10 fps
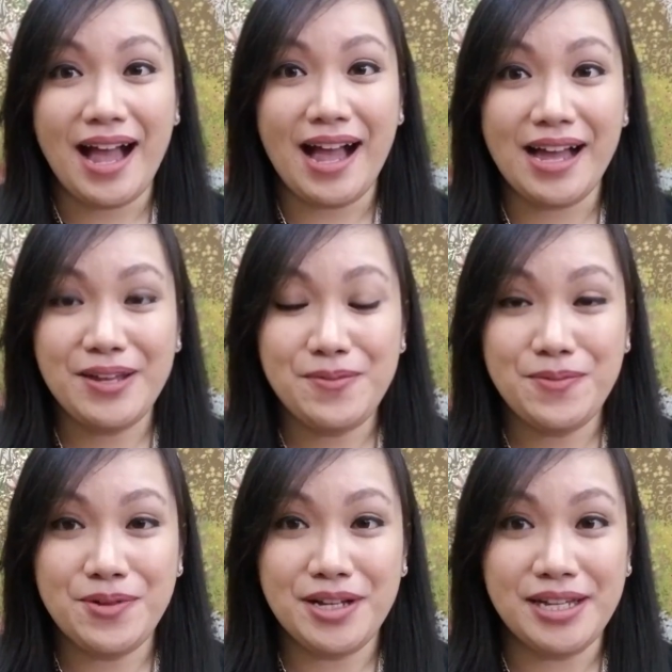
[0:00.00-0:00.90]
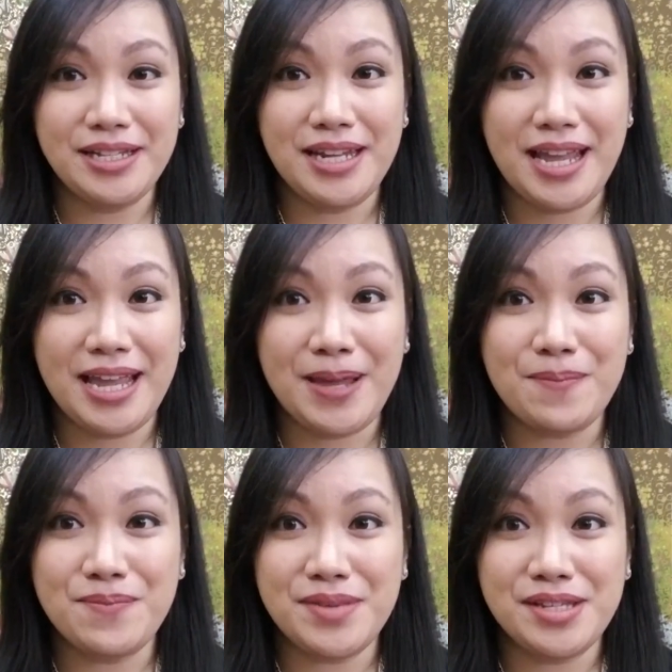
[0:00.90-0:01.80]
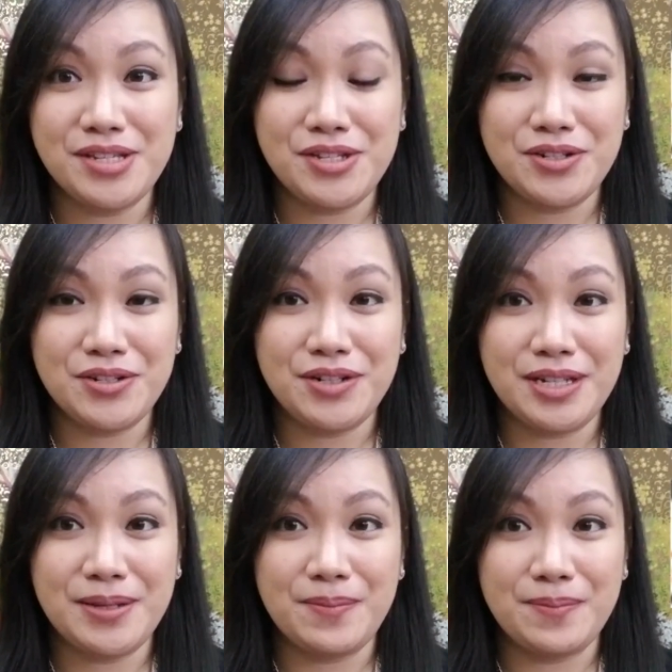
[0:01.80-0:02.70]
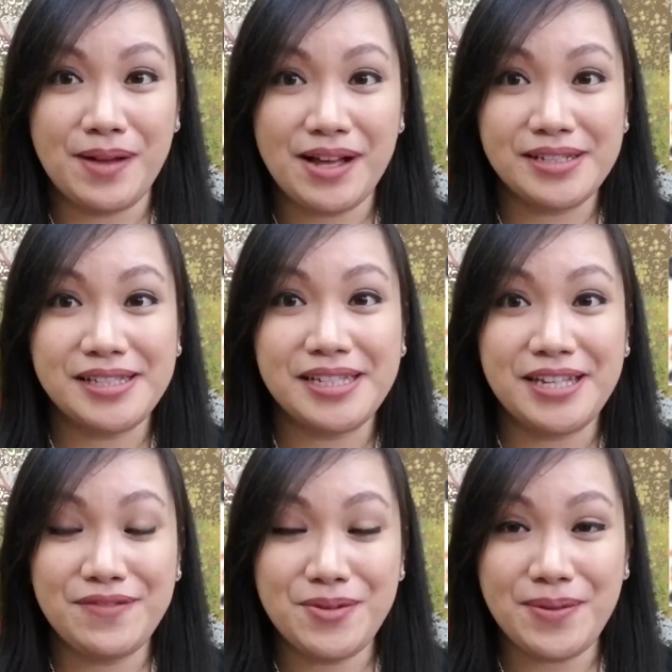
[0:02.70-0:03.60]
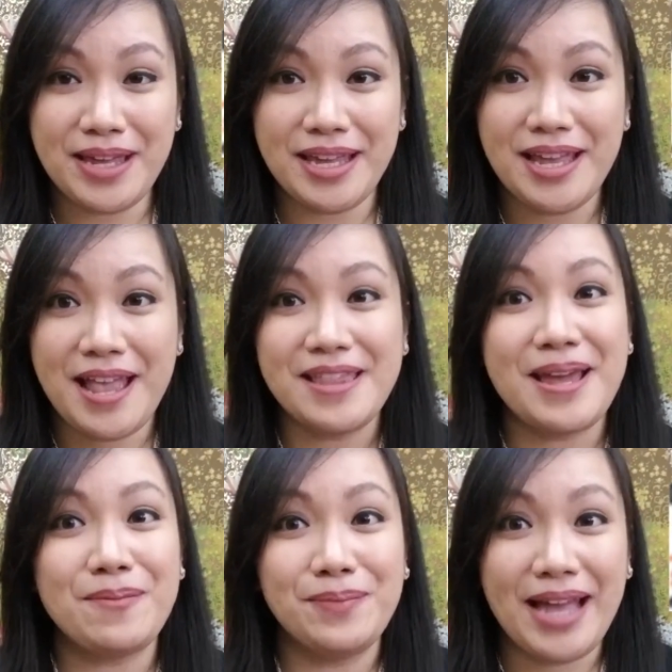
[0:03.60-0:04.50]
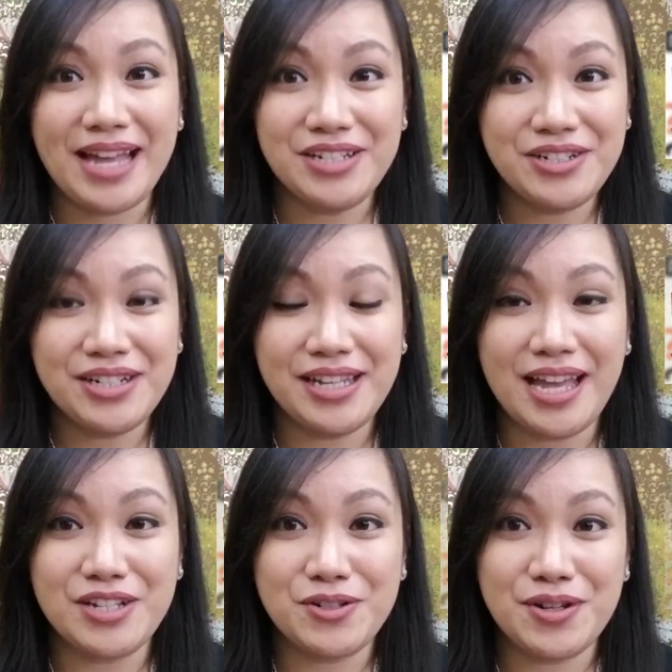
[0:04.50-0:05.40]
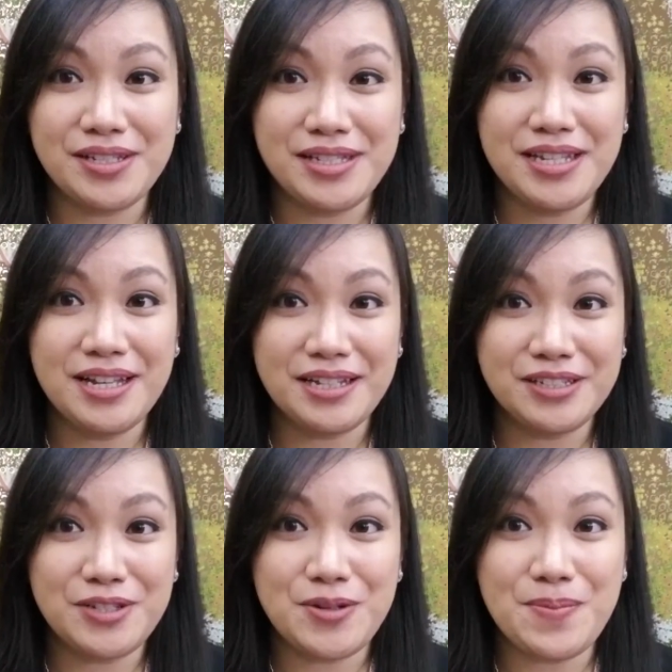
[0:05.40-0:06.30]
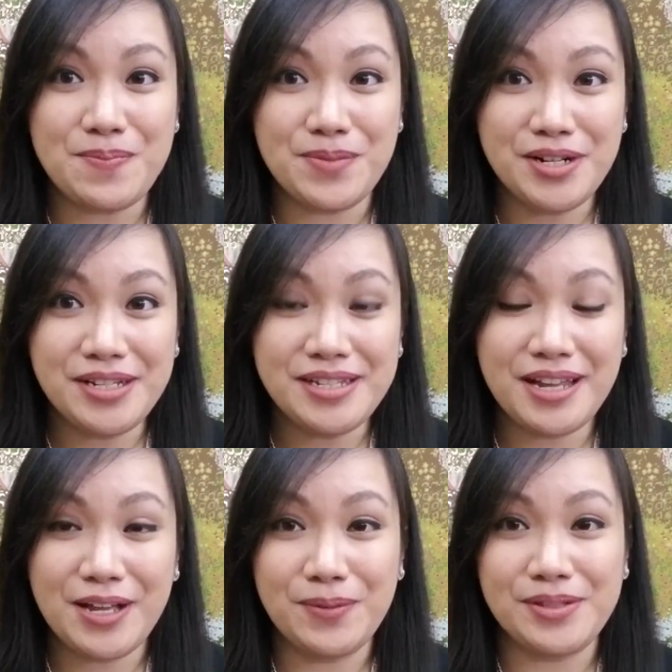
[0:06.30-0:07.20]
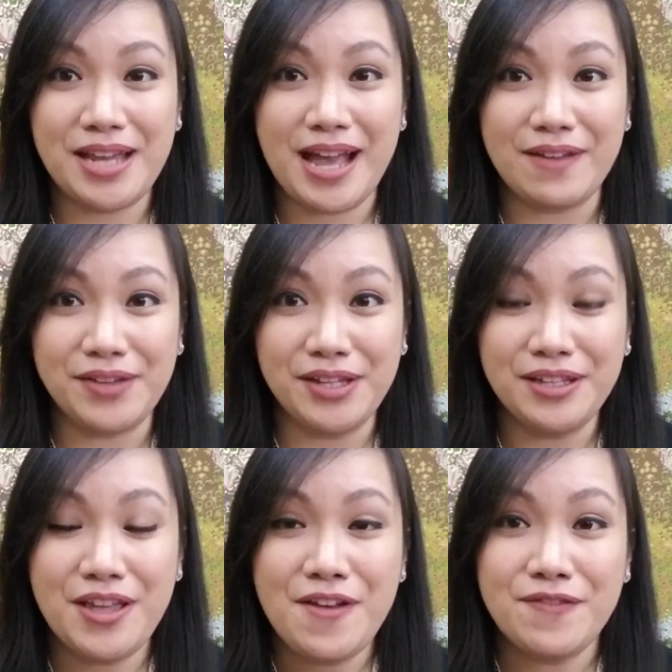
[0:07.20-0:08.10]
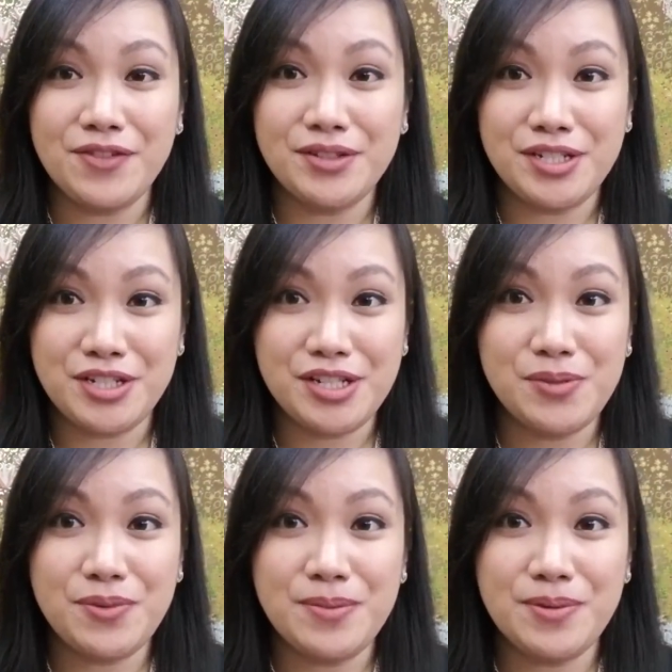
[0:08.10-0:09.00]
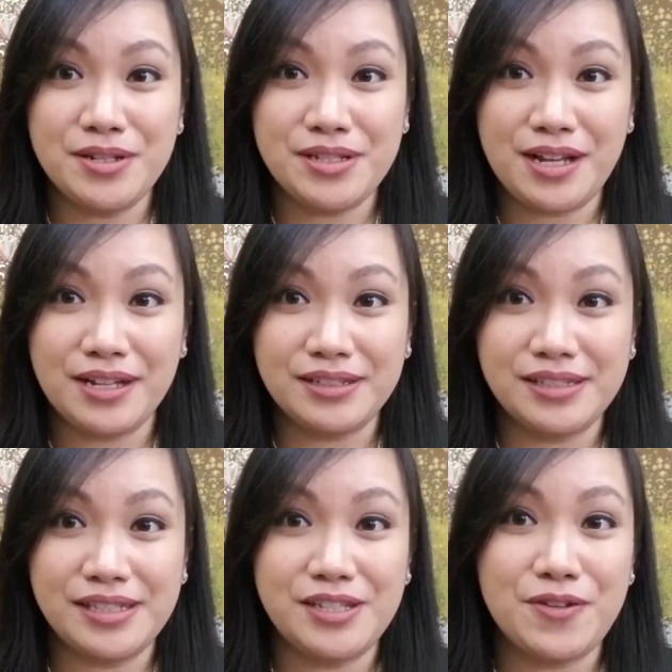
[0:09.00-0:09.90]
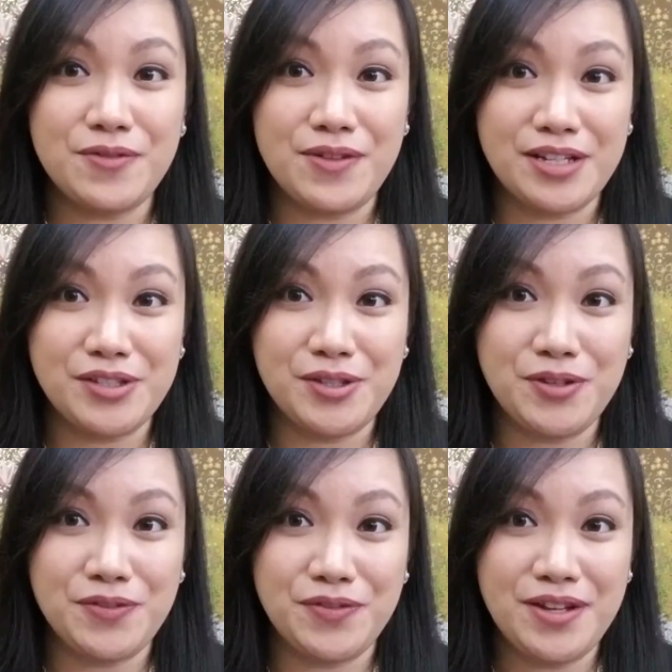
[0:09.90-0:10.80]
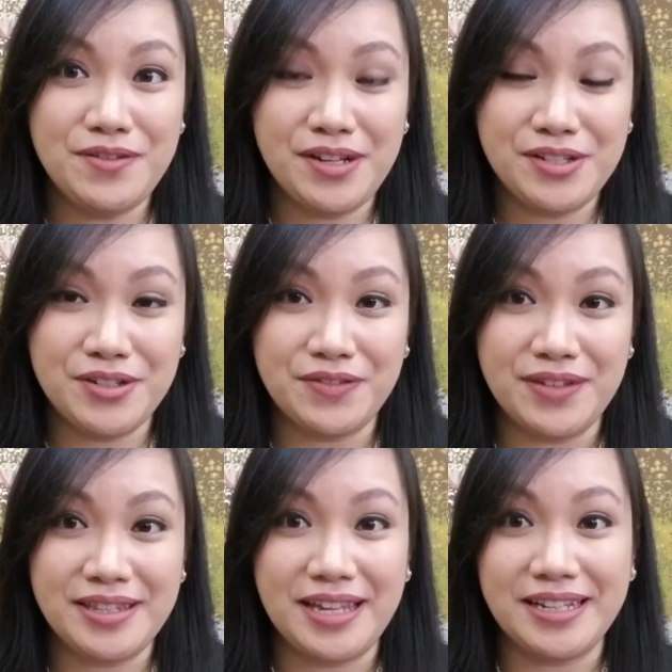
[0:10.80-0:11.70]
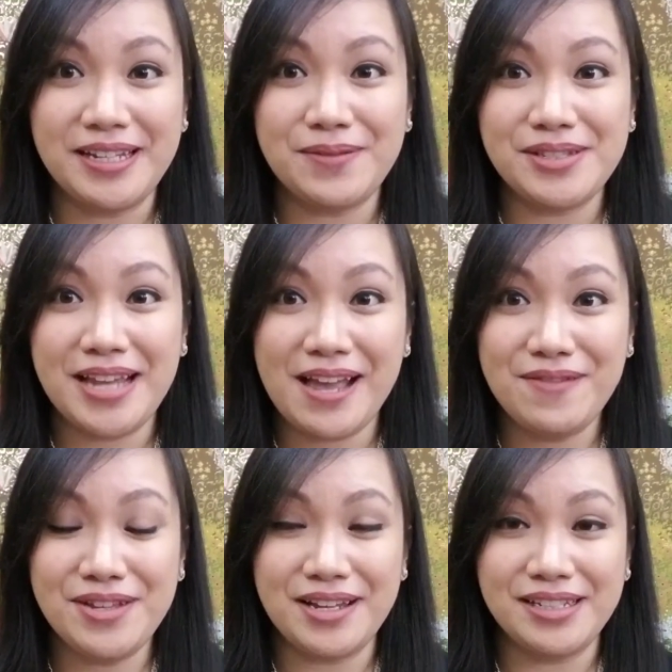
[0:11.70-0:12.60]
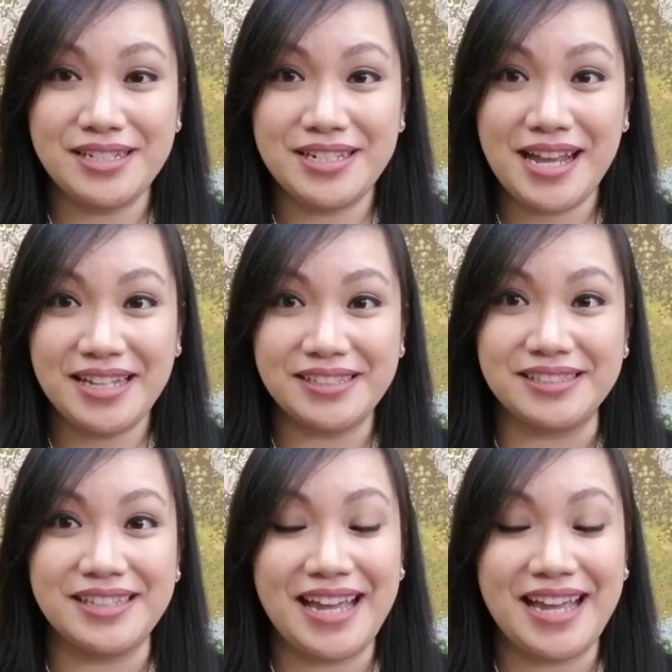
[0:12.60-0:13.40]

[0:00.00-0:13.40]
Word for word: I won a mystery box giveaway that Patrick at Trusty Huckster Mercantile was having for the Just One More Dachshund Rescue fundraiser event that he was having on his channel.